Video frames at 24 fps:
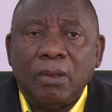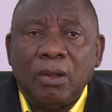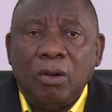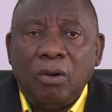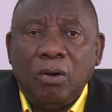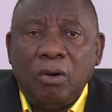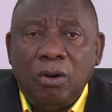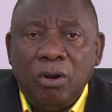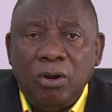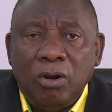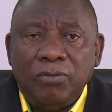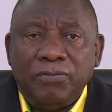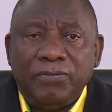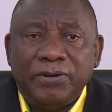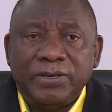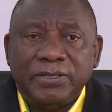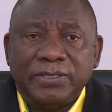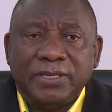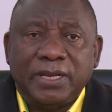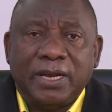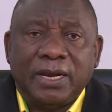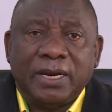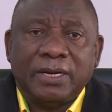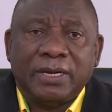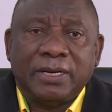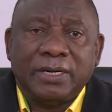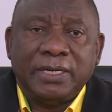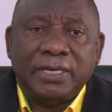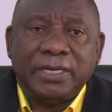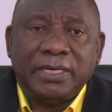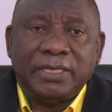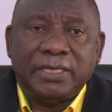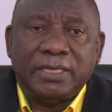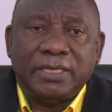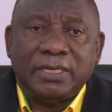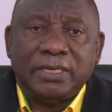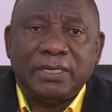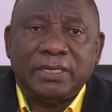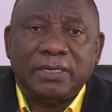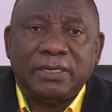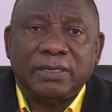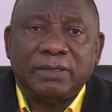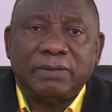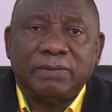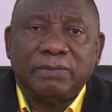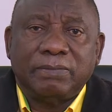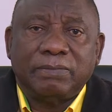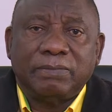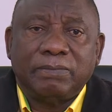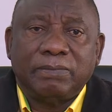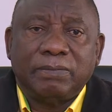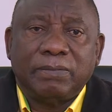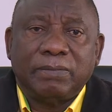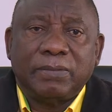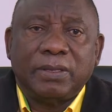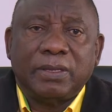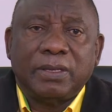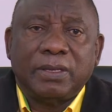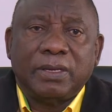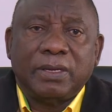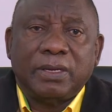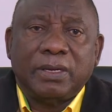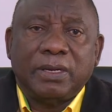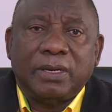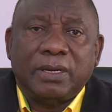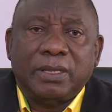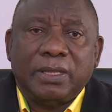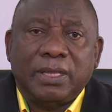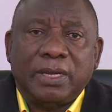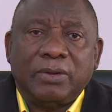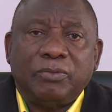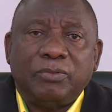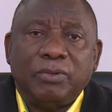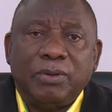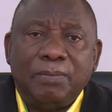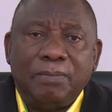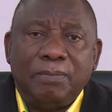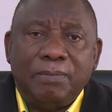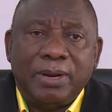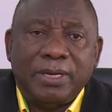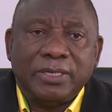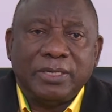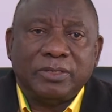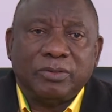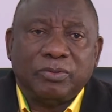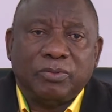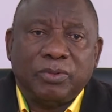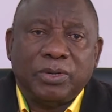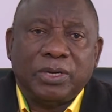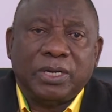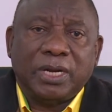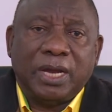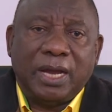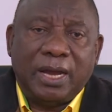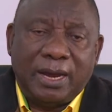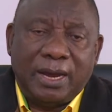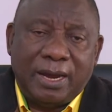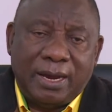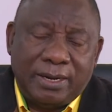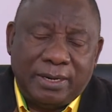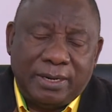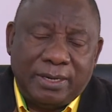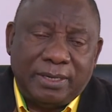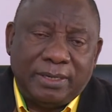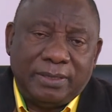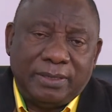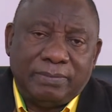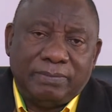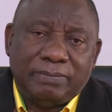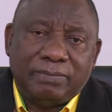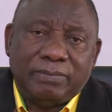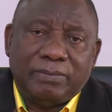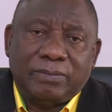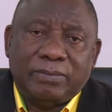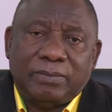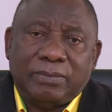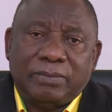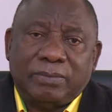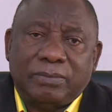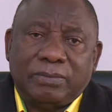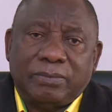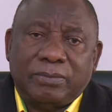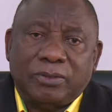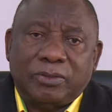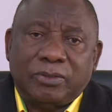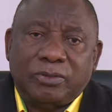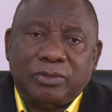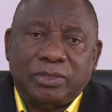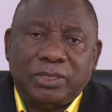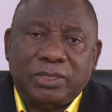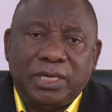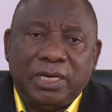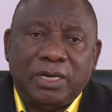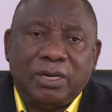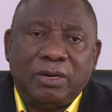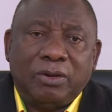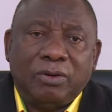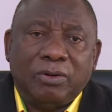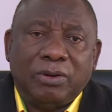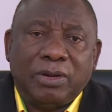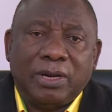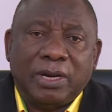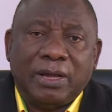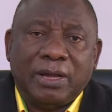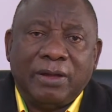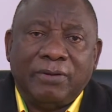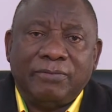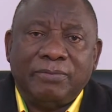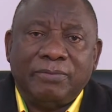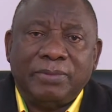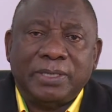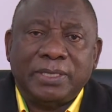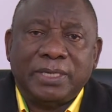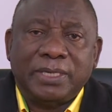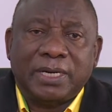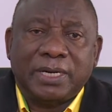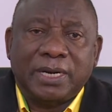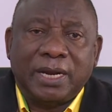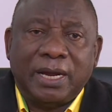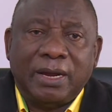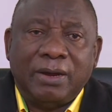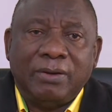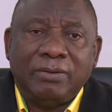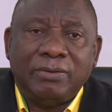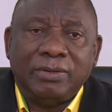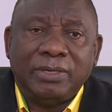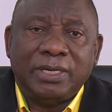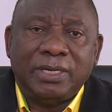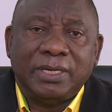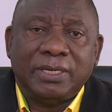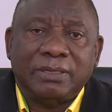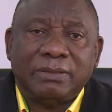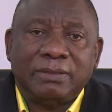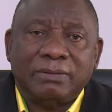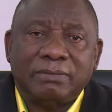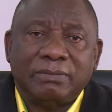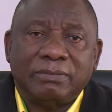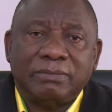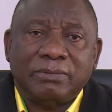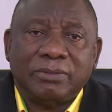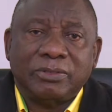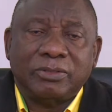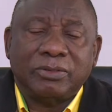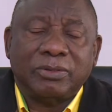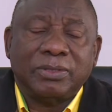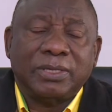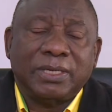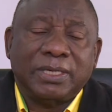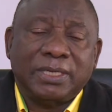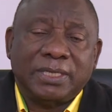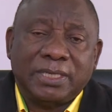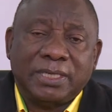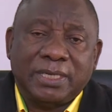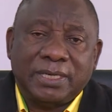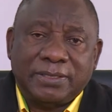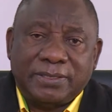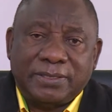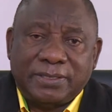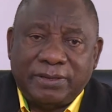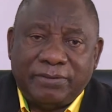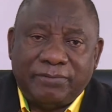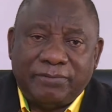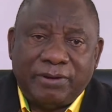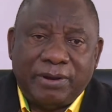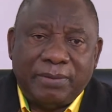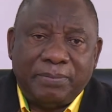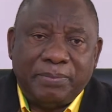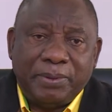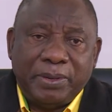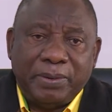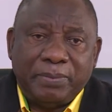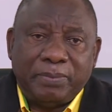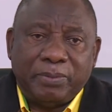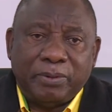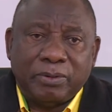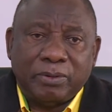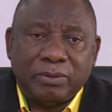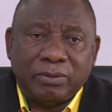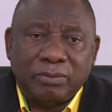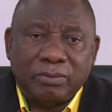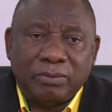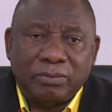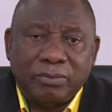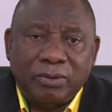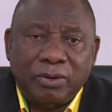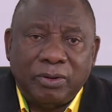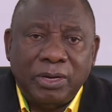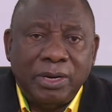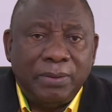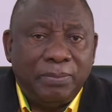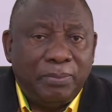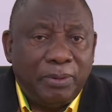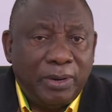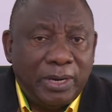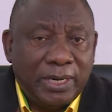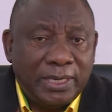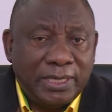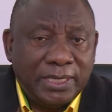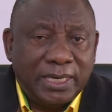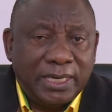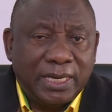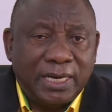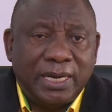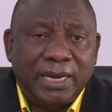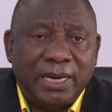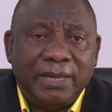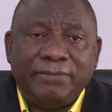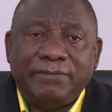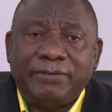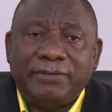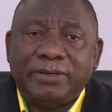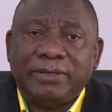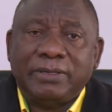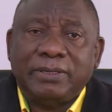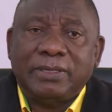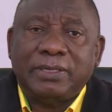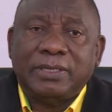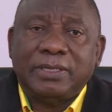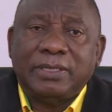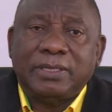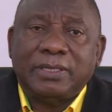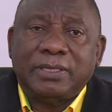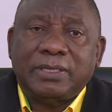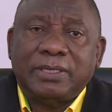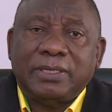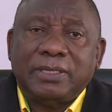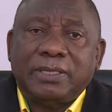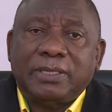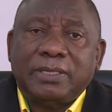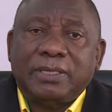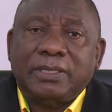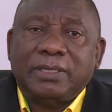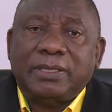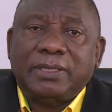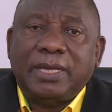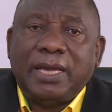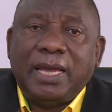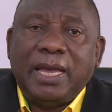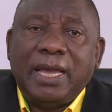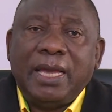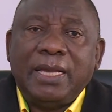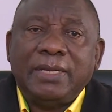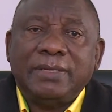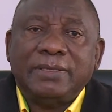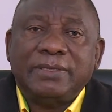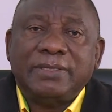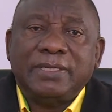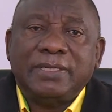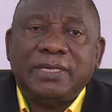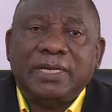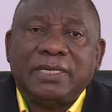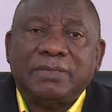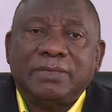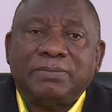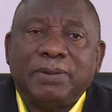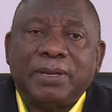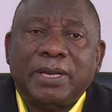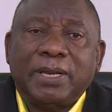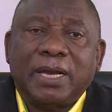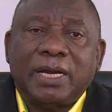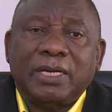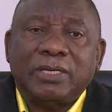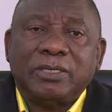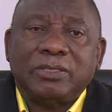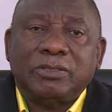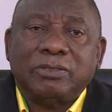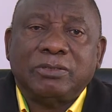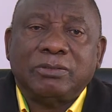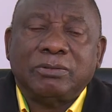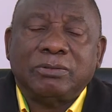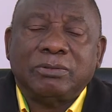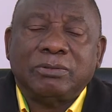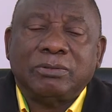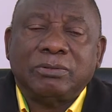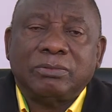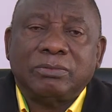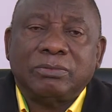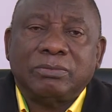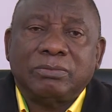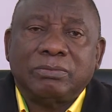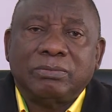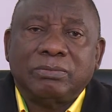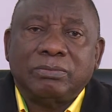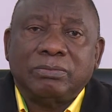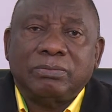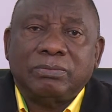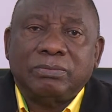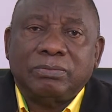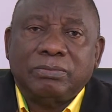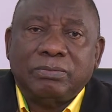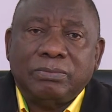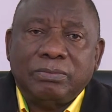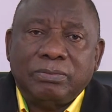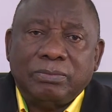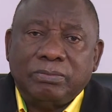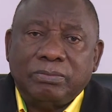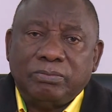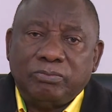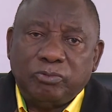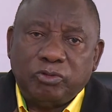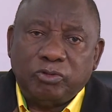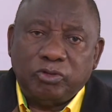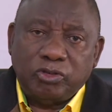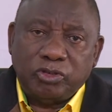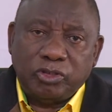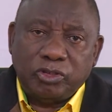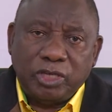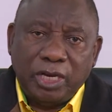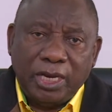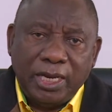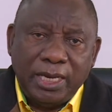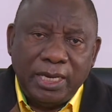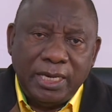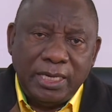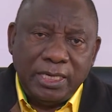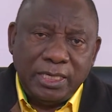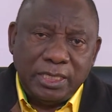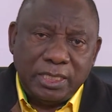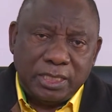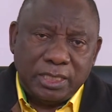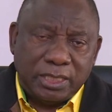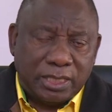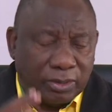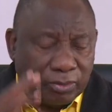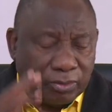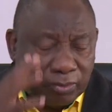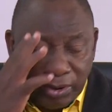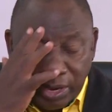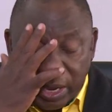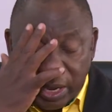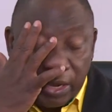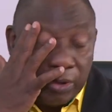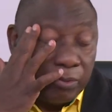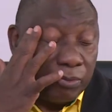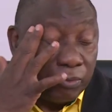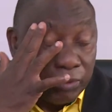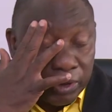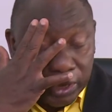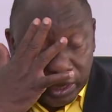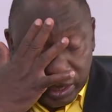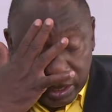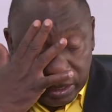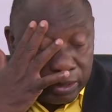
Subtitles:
All of us are agreed that we must work harder to turn local government around so that it can serve our people. On a political level, the ANC has begun to change the way we